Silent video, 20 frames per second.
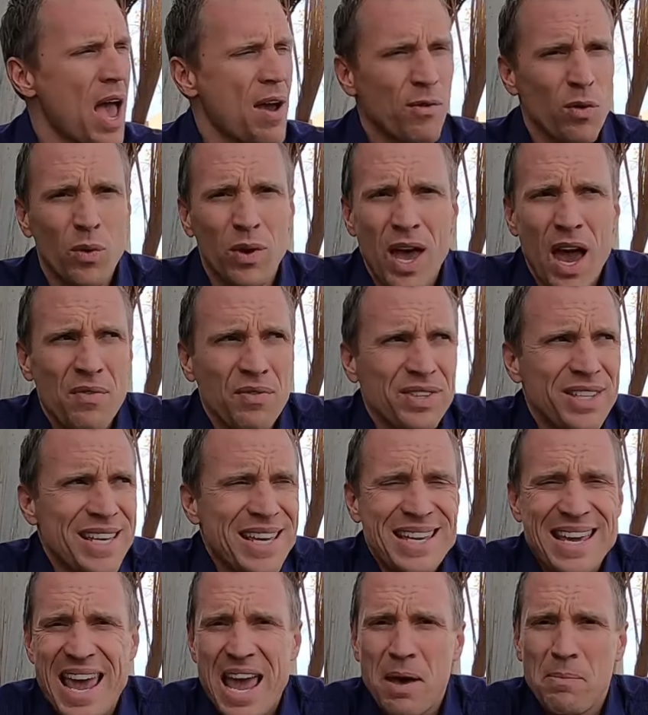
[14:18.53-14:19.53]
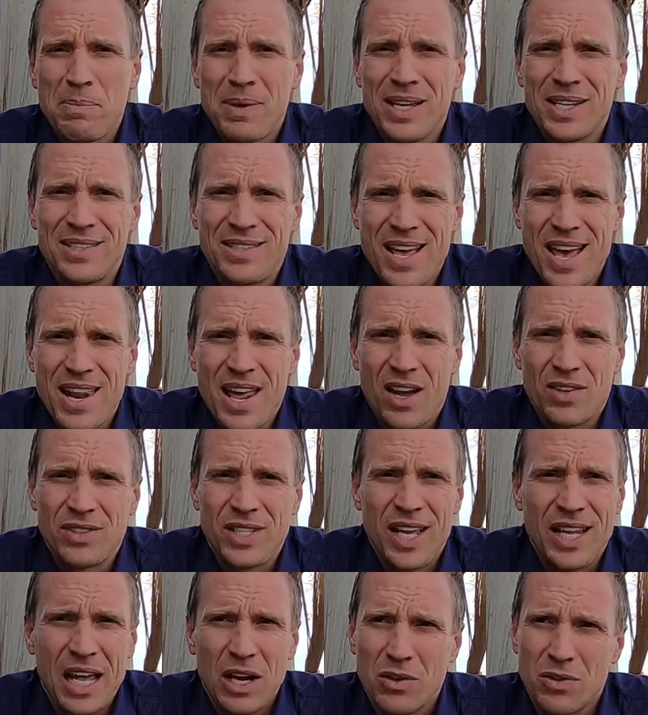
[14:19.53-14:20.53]
Everyone, everything can't be a ten out
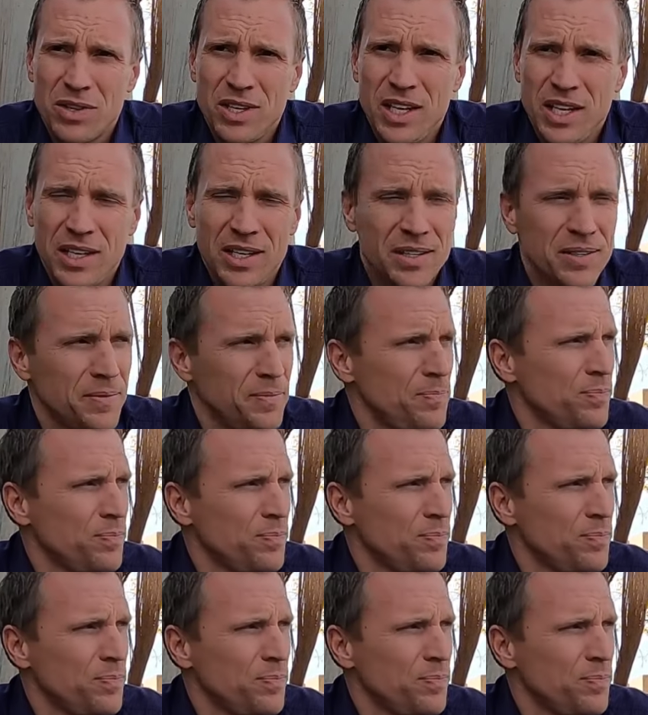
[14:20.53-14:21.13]
of ten, I don't think.